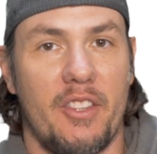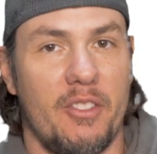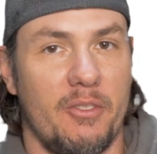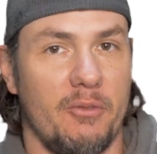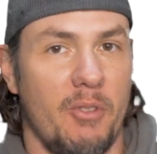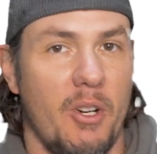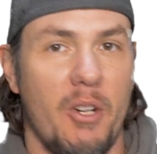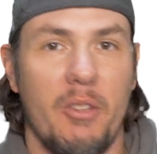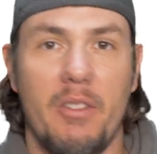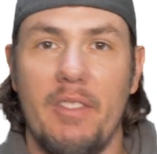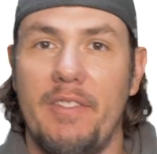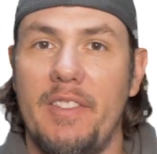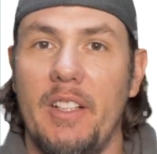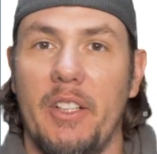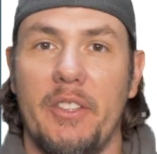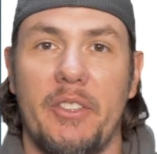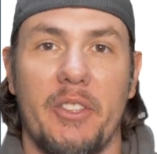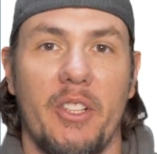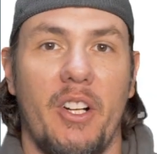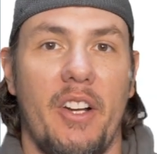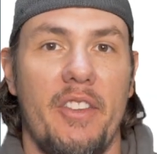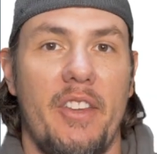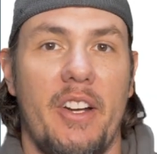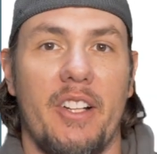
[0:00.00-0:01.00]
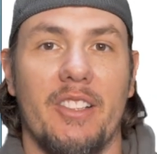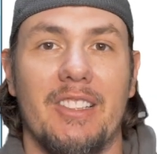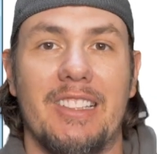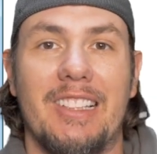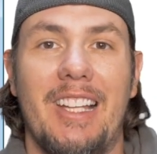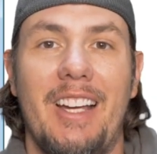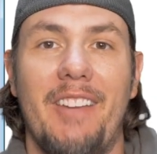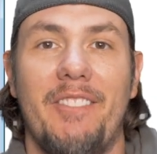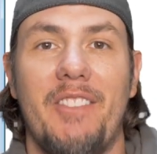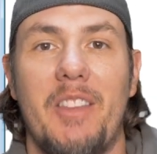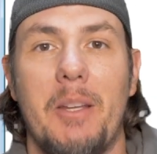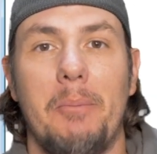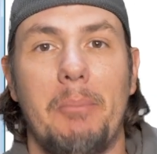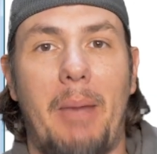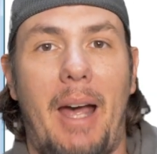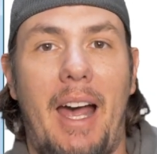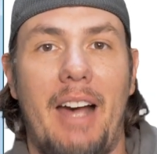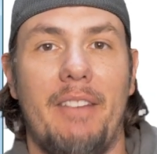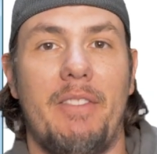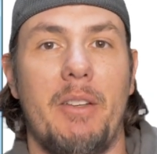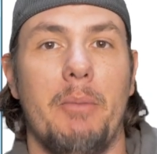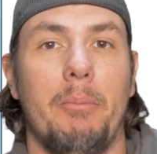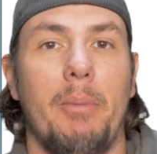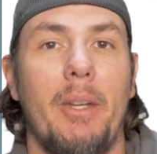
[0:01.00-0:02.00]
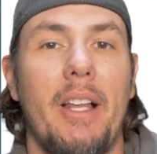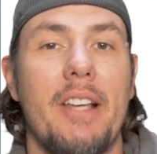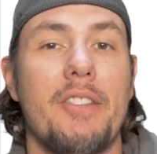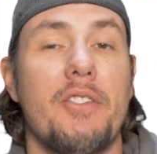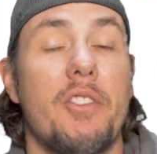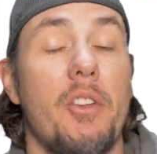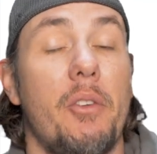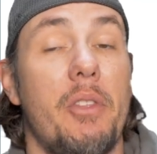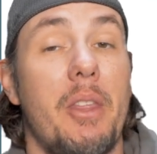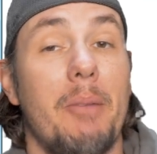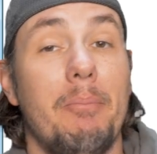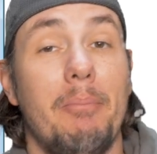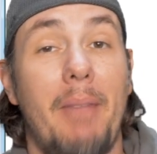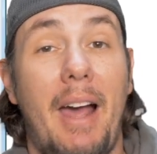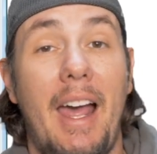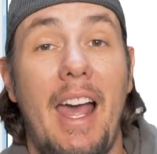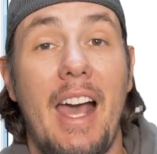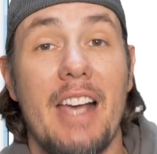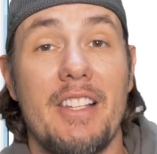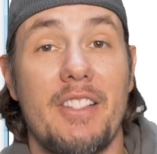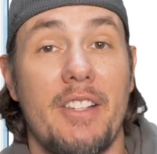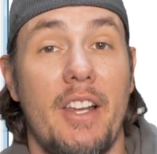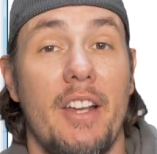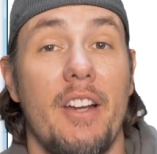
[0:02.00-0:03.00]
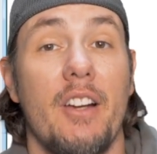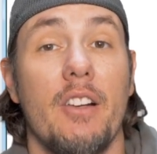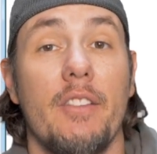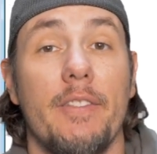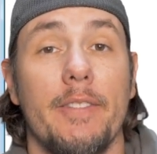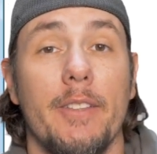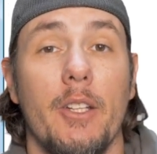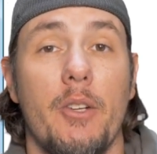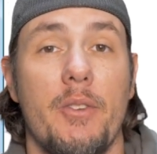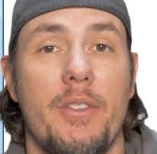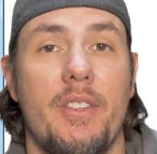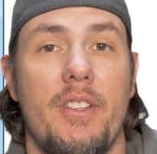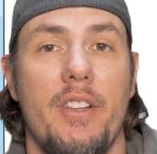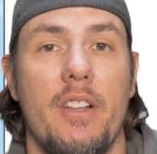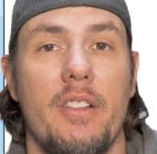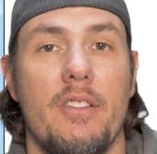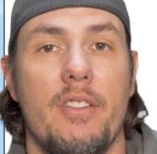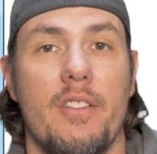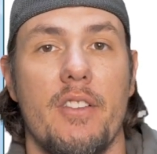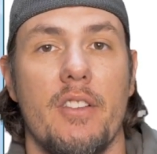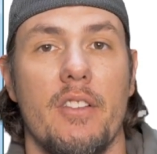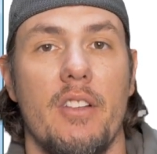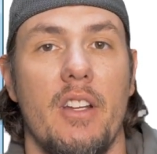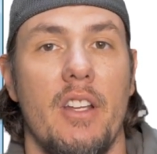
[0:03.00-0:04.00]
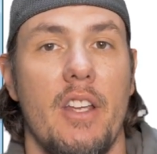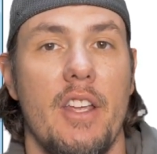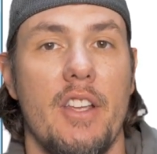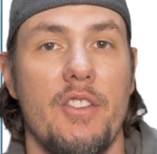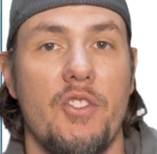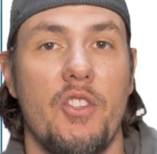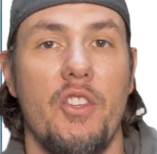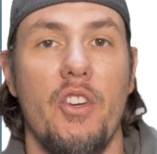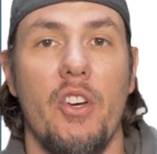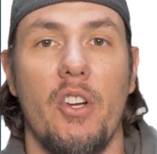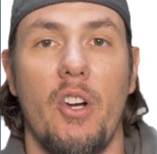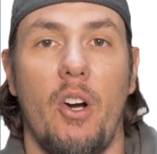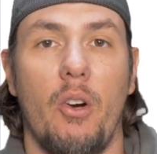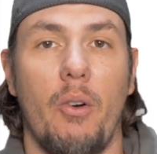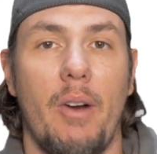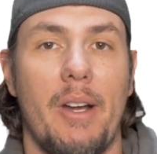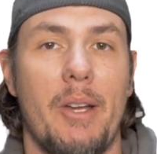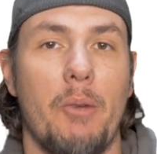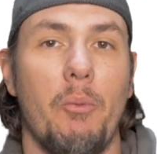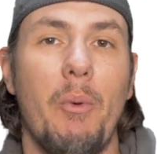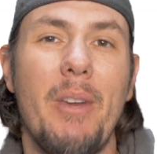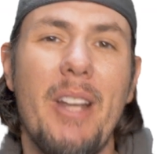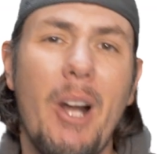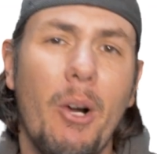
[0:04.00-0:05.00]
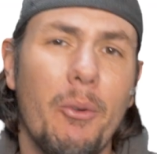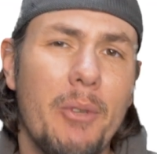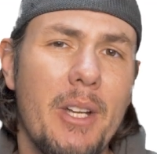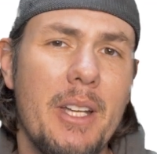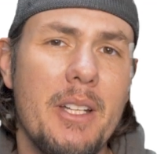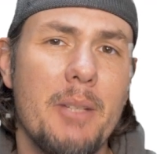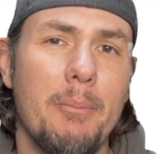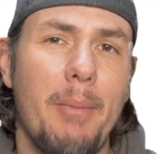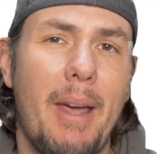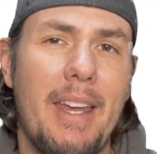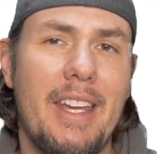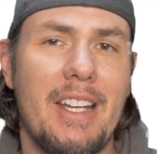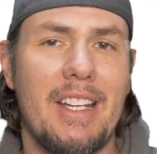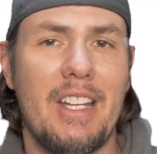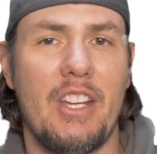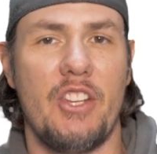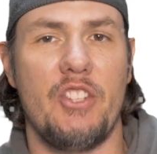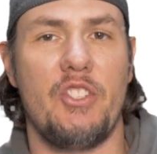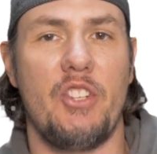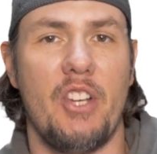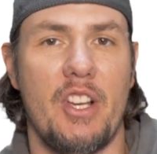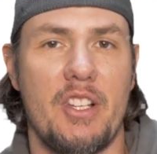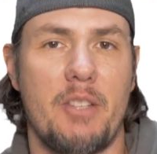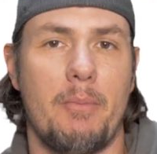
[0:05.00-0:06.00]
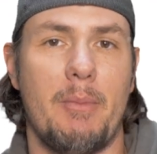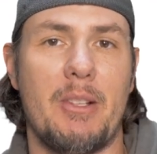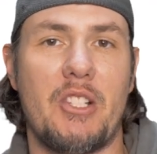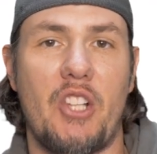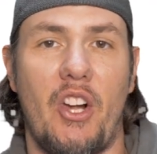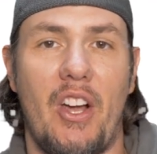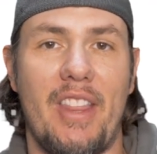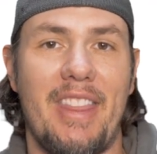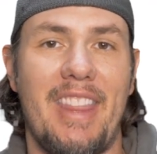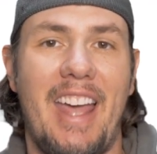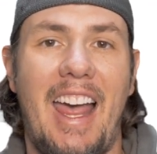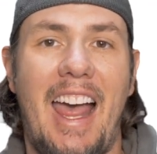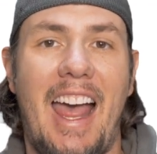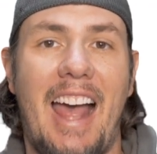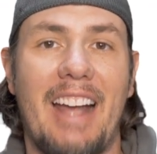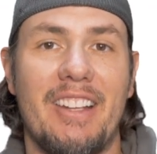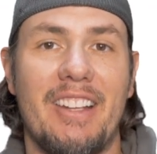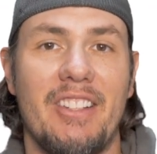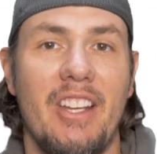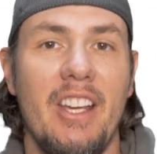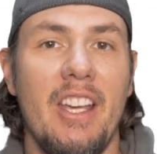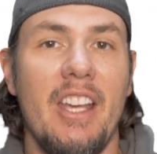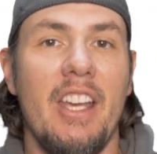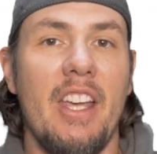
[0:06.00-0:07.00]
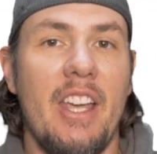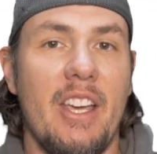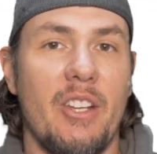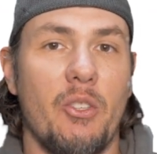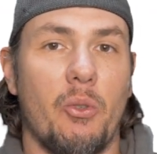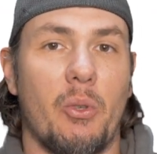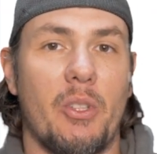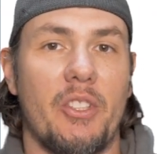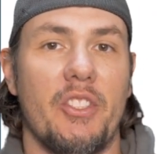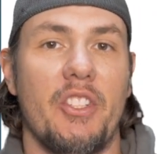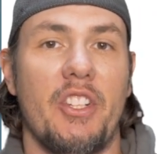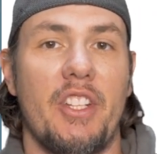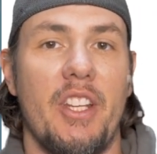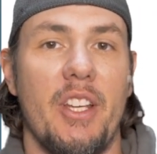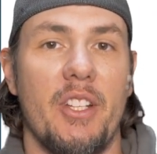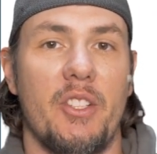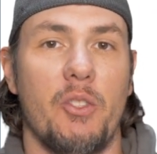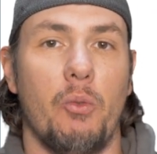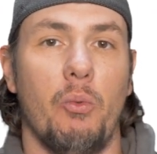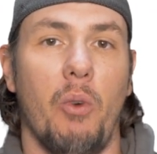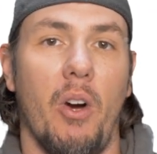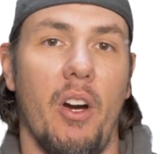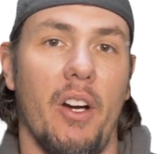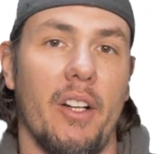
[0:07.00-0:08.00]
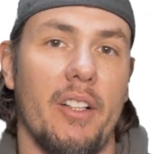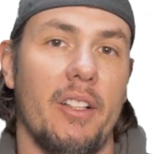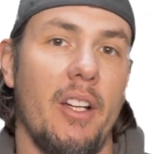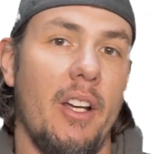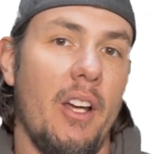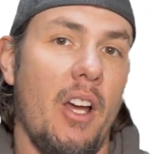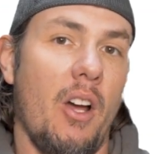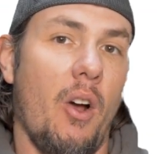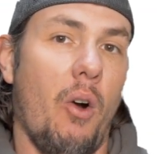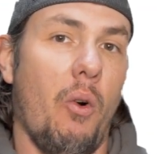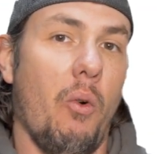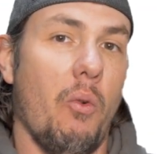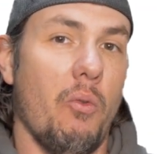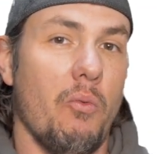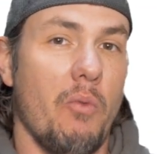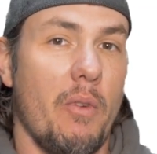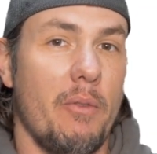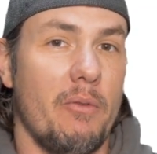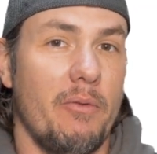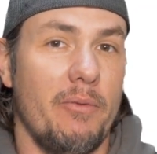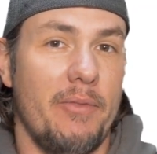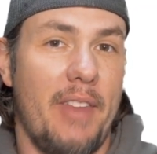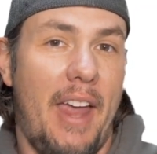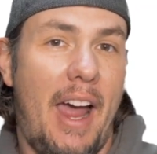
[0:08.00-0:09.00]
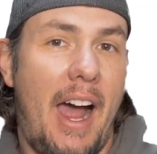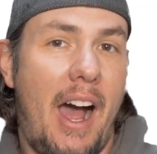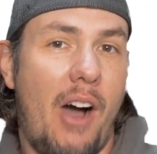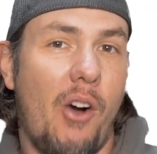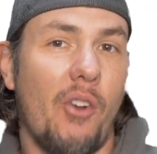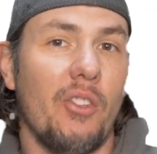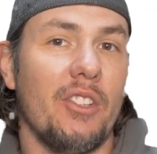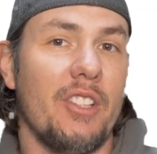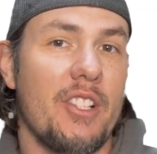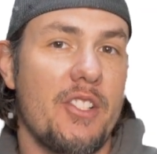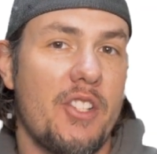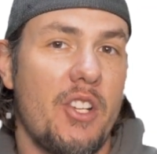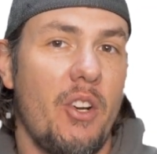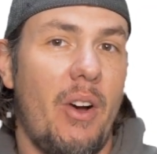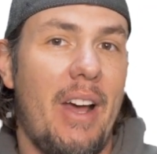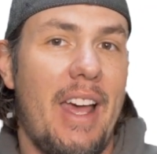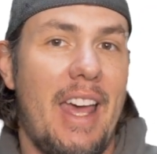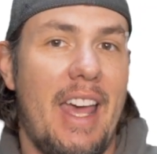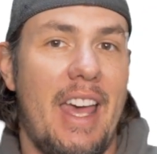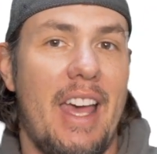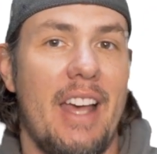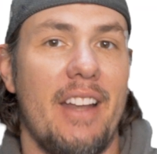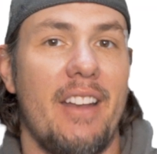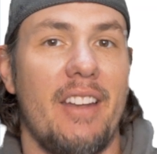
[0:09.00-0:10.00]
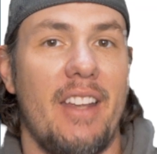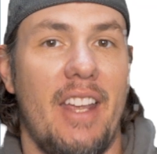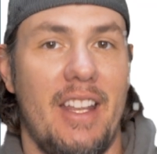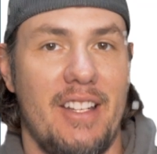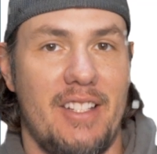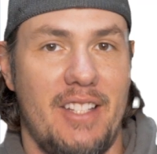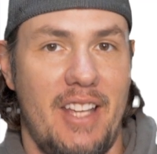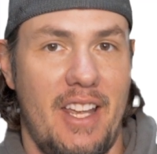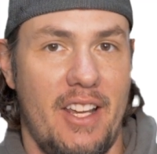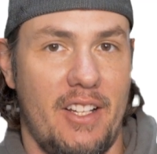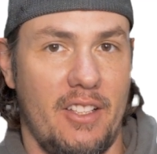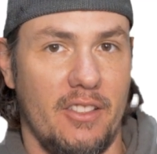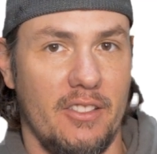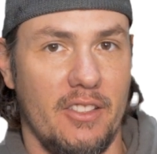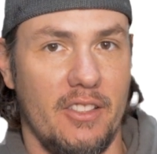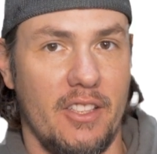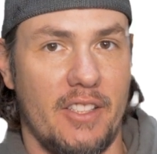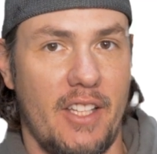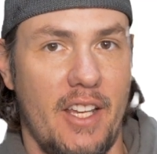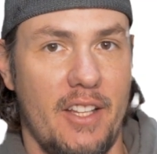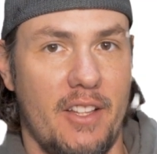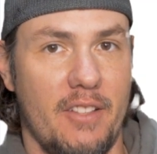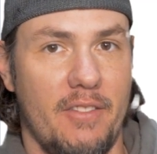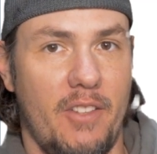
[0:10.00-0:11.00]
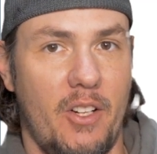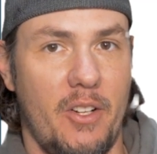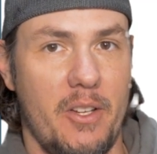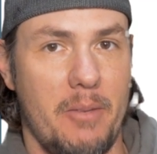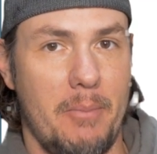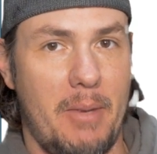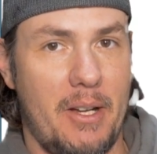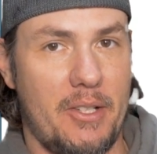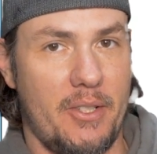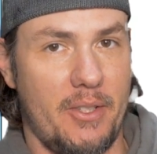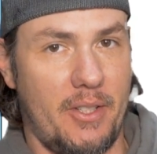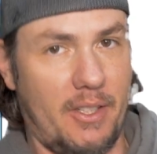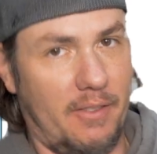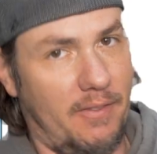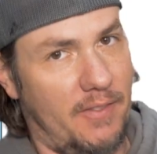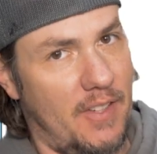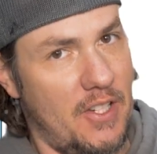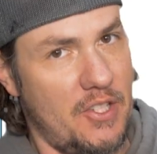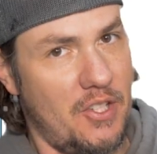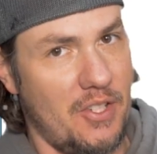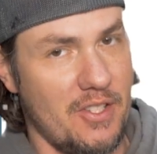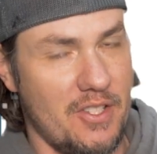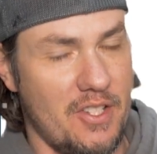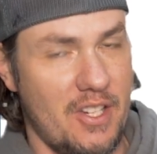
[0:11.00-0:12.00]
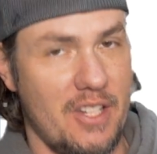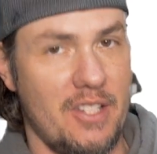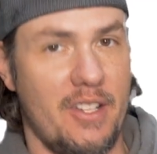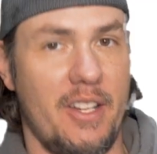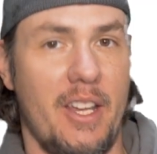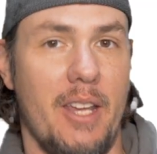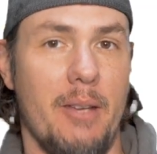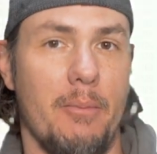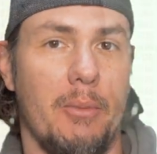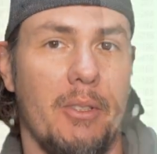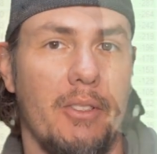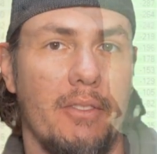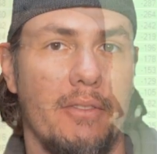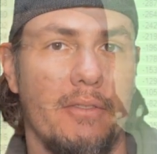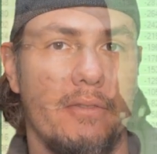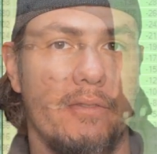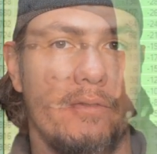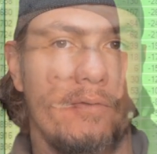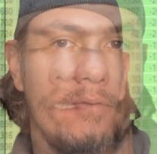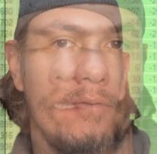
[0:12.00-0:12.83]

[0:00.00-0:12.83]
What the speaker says: thrown a filter on there, left the math in place. So the mass airflow sensor is good already. We don't need to make any adjustments on that in order to get it to work. Now, let's go ahead and take a look at the volumetric efficiency table.